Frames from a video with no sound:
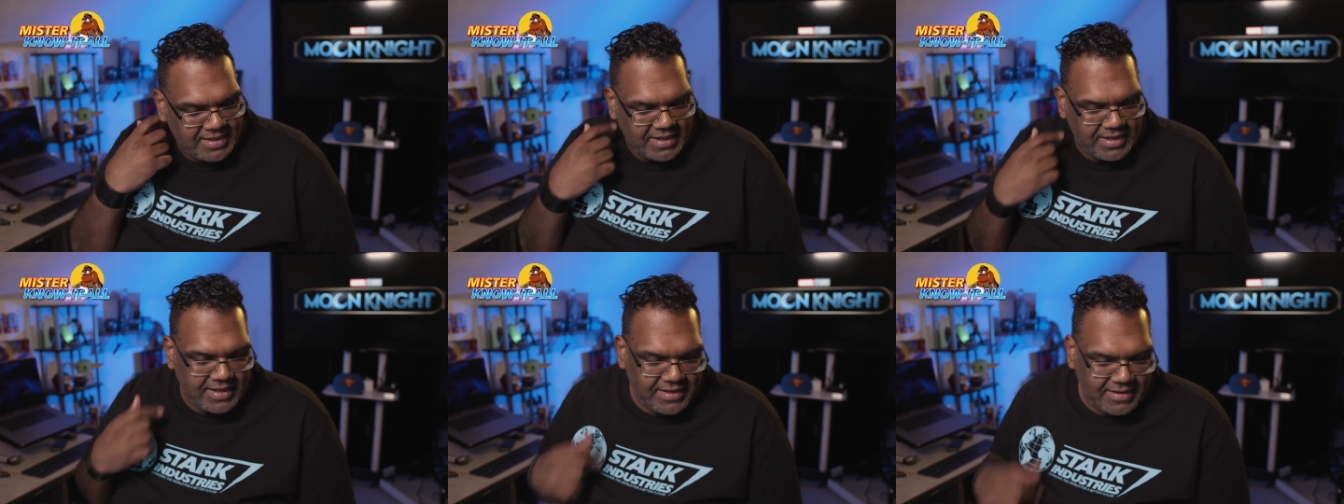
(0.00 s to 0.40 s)

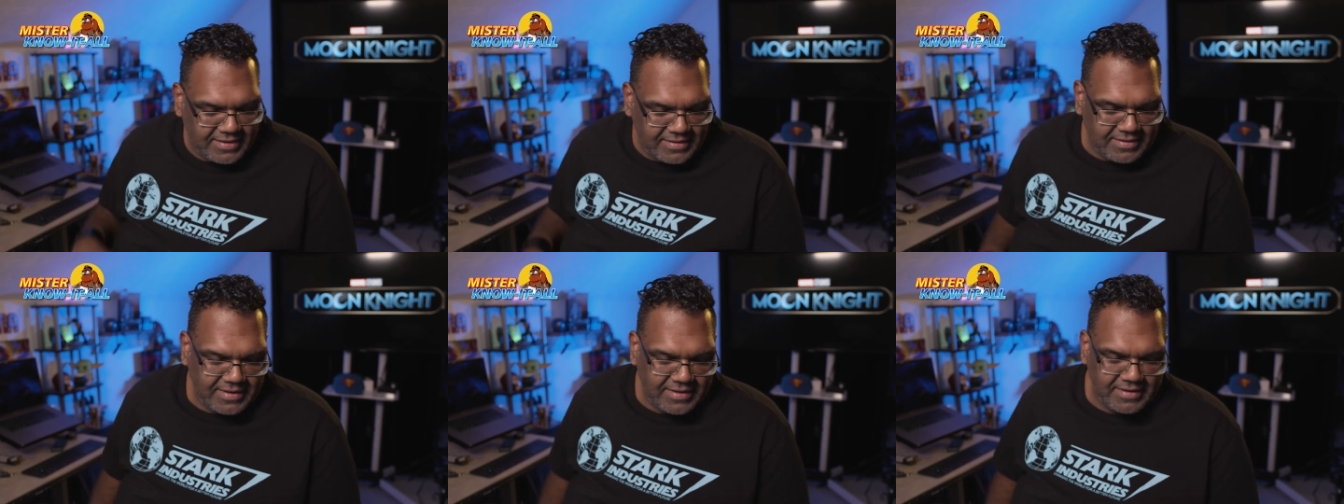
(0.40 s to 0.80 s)

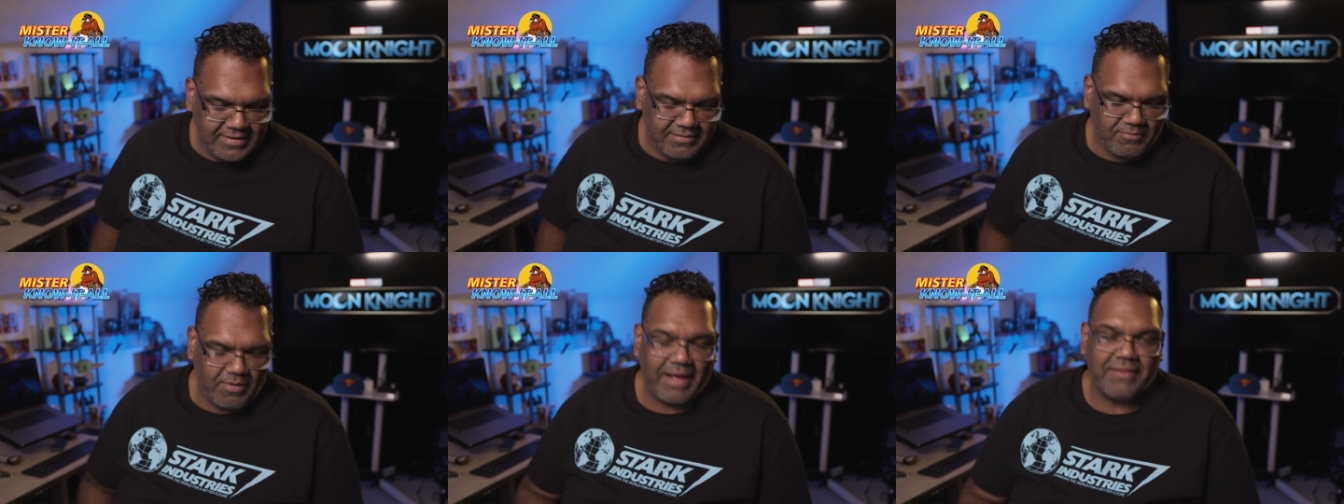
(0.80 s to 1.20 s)

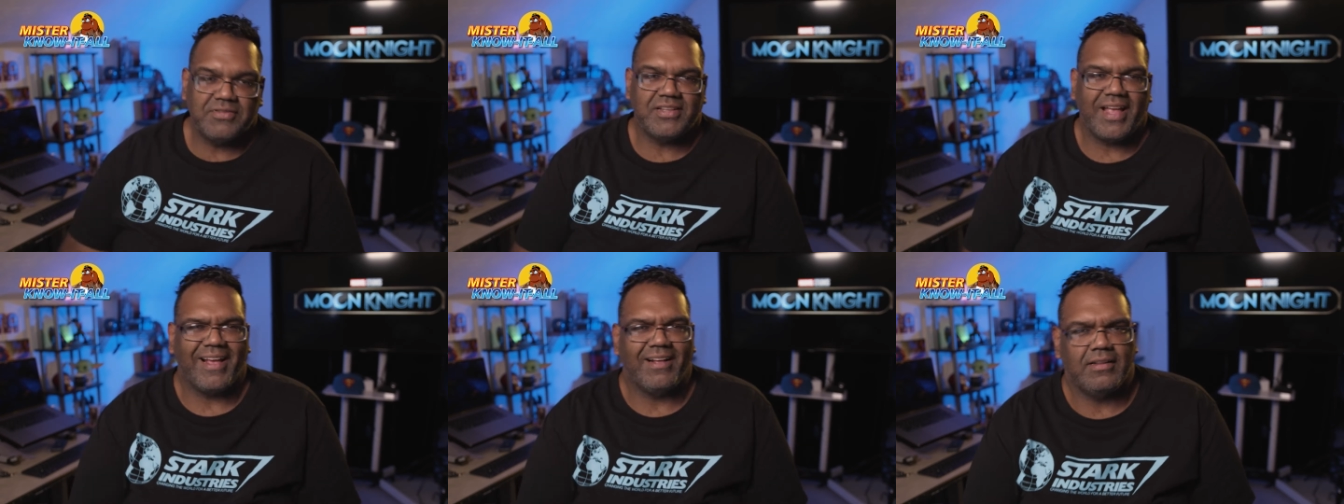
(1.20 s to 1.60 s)

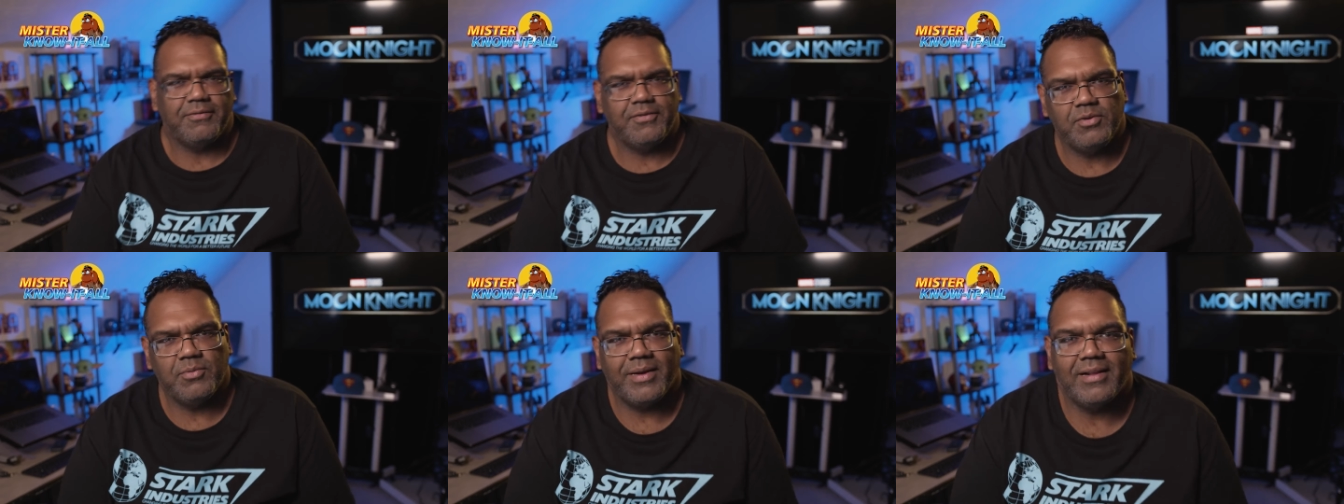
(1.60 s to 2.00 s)
wives' tale,
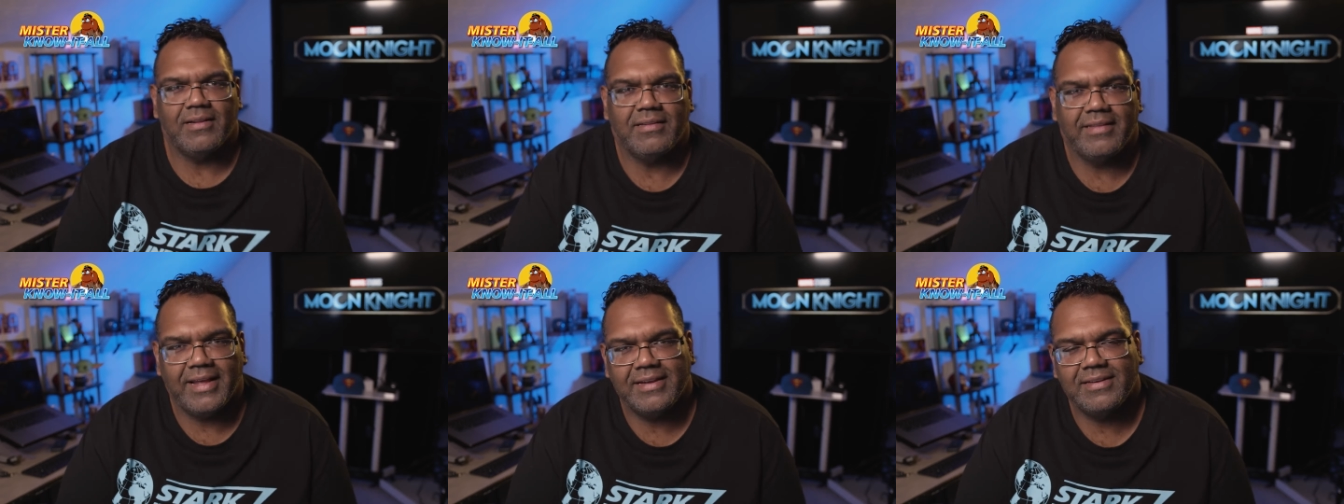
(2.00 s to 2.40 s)
if you
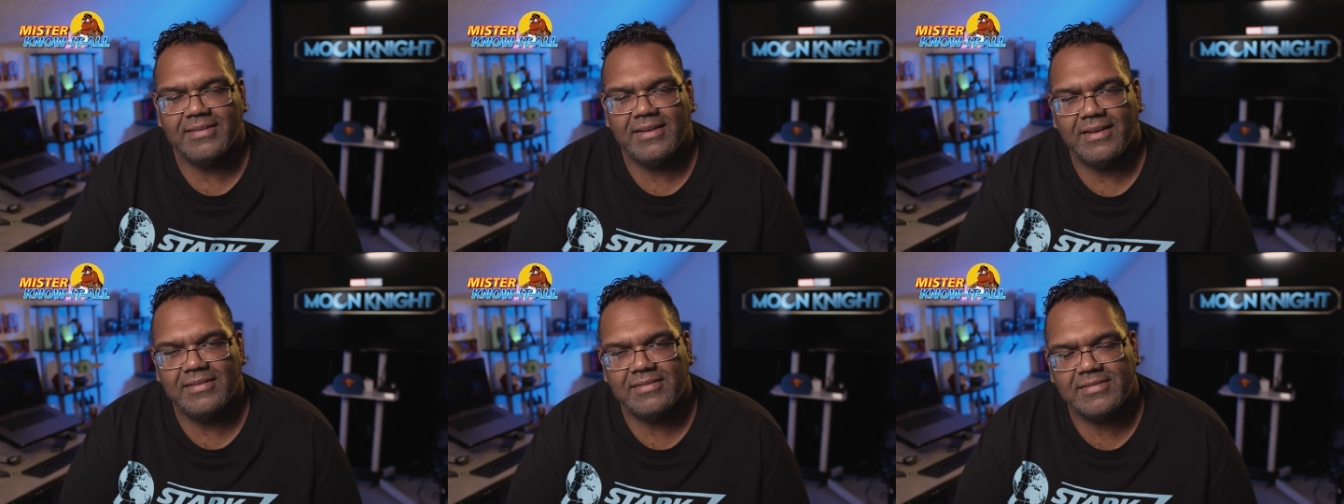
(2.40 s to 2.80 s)
will,
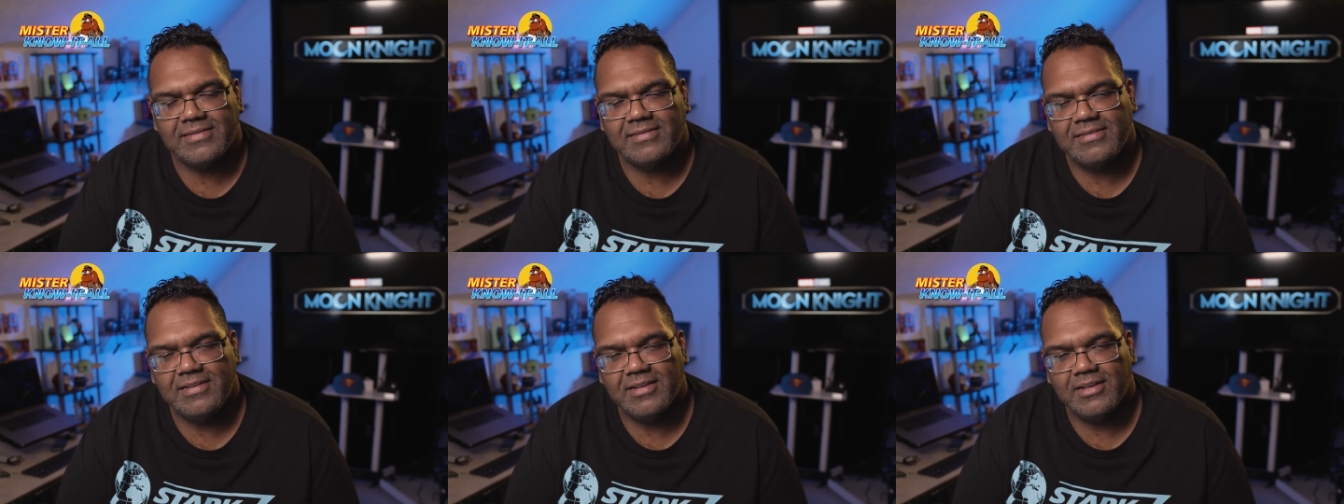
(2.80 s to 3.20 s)

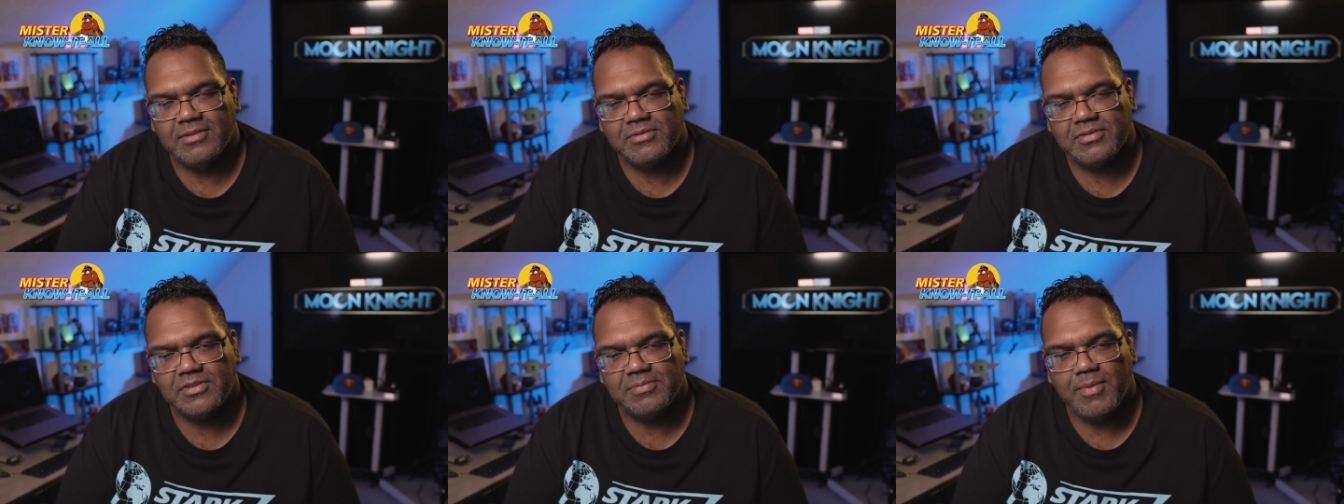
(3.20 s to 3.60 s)
that you
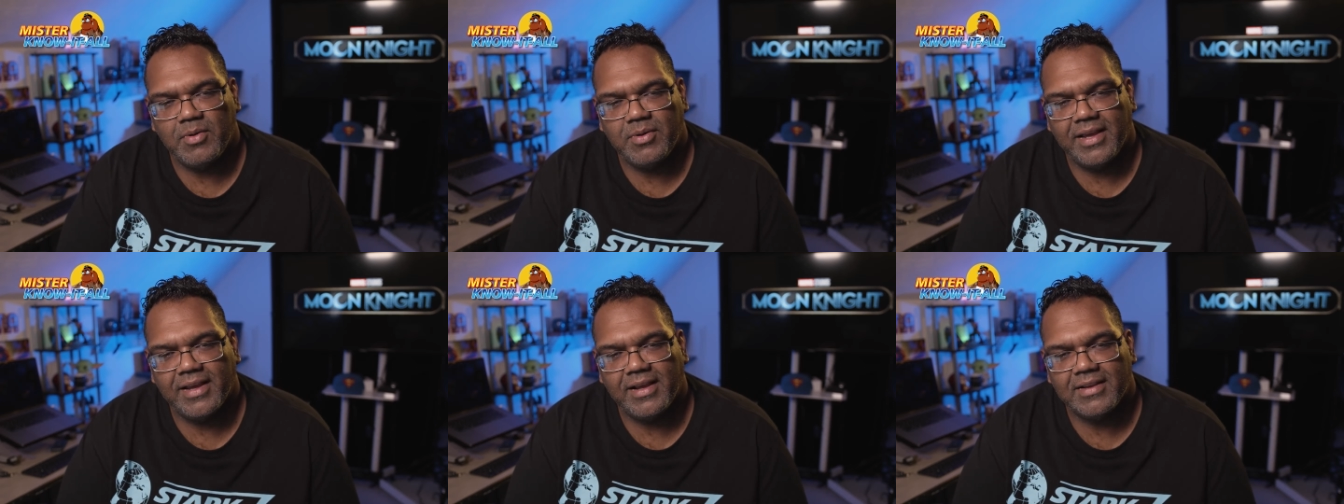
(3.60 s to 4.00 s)
know,
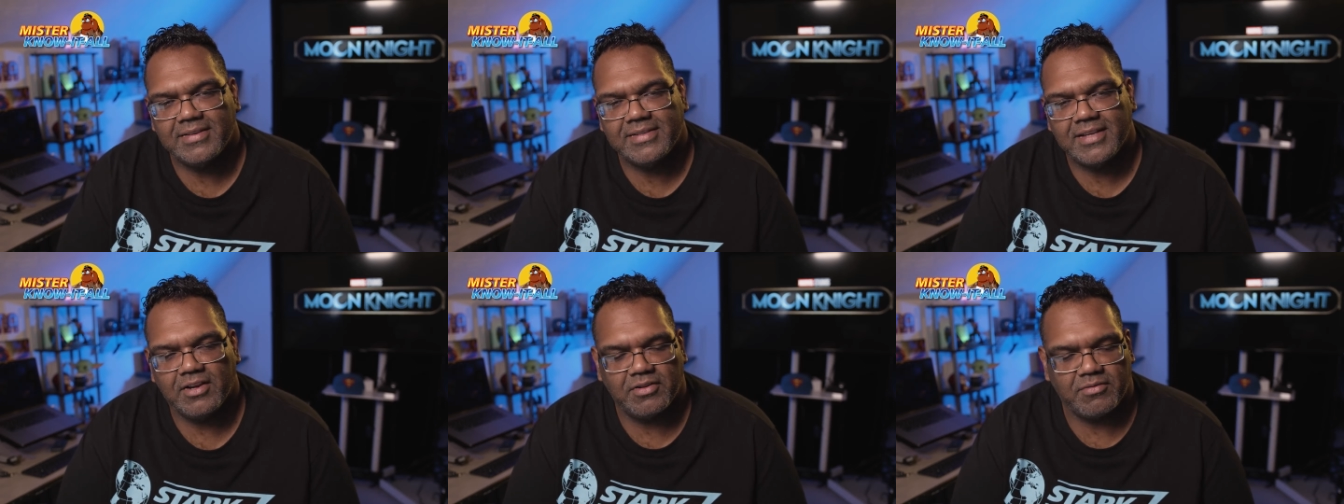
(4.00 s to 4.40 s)
smoking
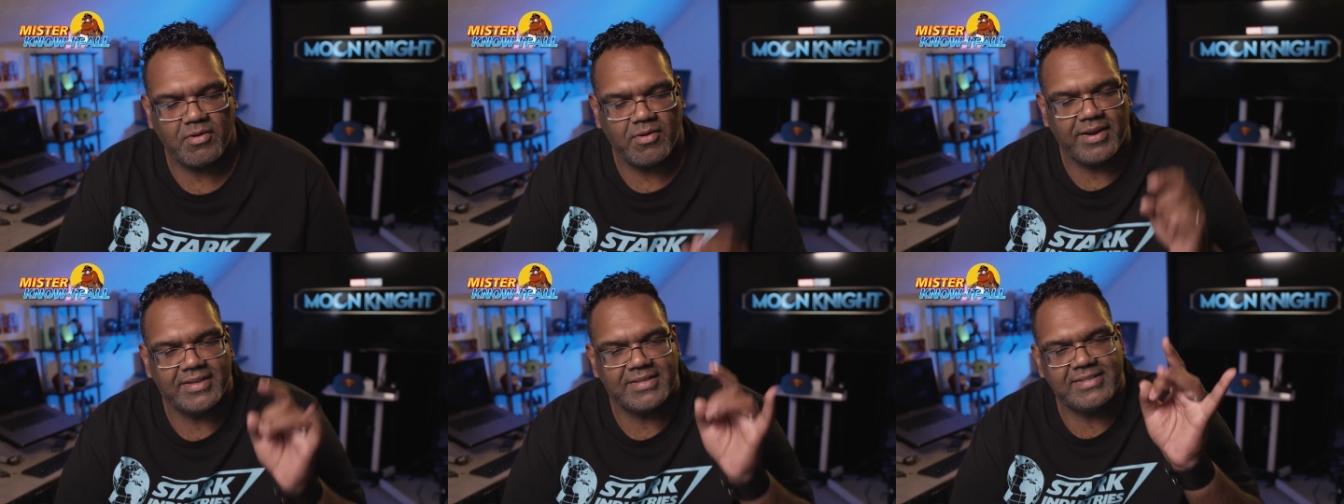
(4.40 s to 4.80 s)
or
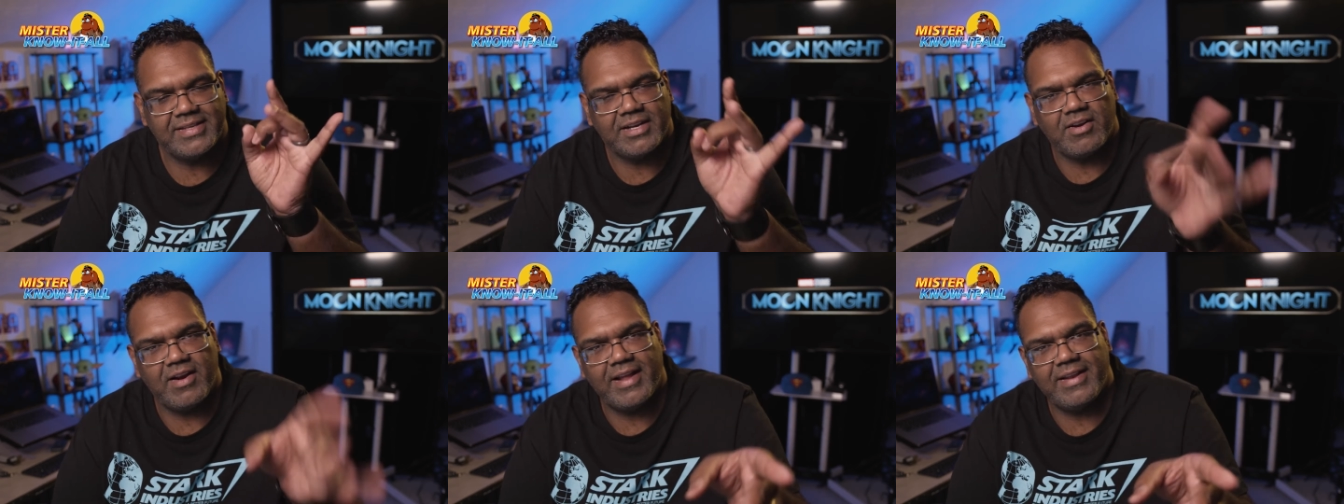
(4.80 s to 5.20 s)
throwing a
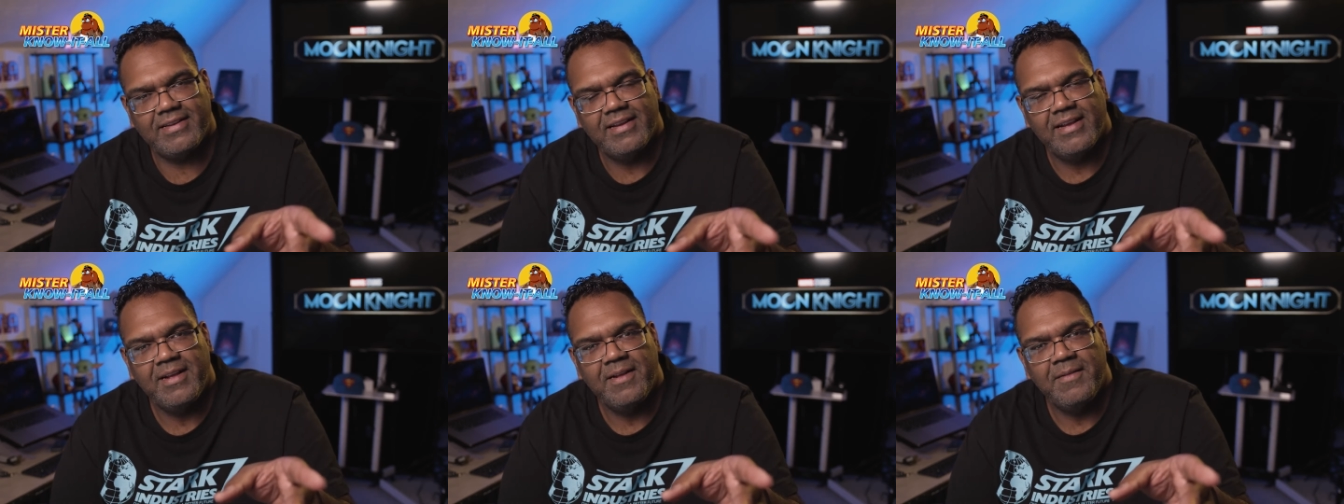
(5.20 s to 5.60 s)
cigarette